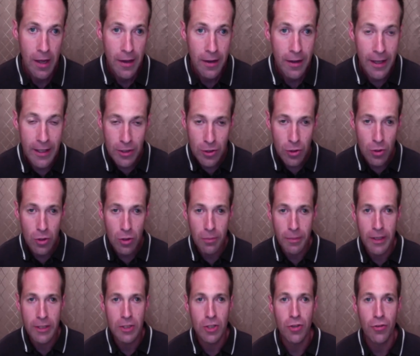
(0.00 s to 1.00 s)
Now, that's the whole
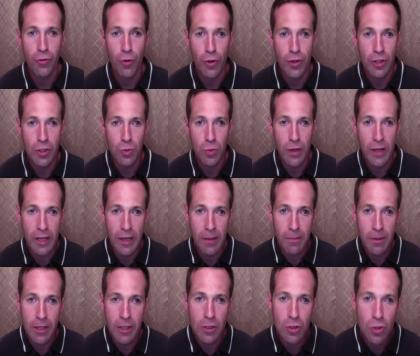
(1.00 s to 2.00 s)
message for this week. I'm
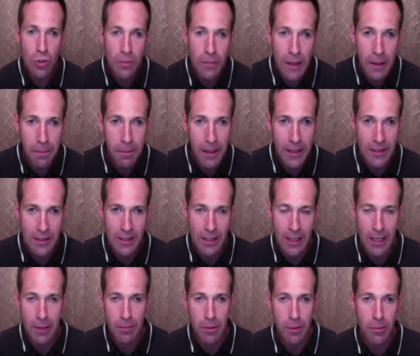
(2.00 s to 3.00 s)
going to do my best to
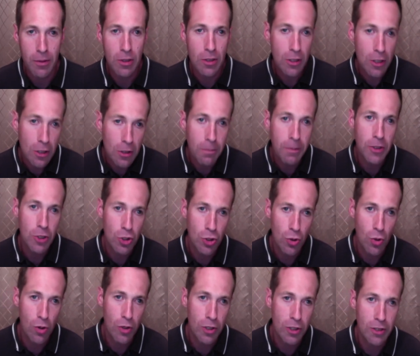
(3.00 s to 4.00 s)
keep them a little bit
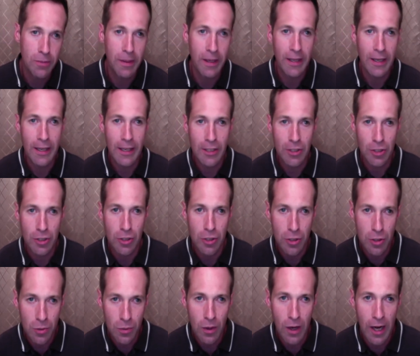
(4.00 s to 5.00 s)
shorter to make it easier
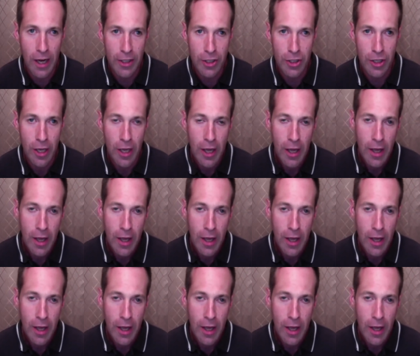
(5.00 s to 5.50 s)
to watch.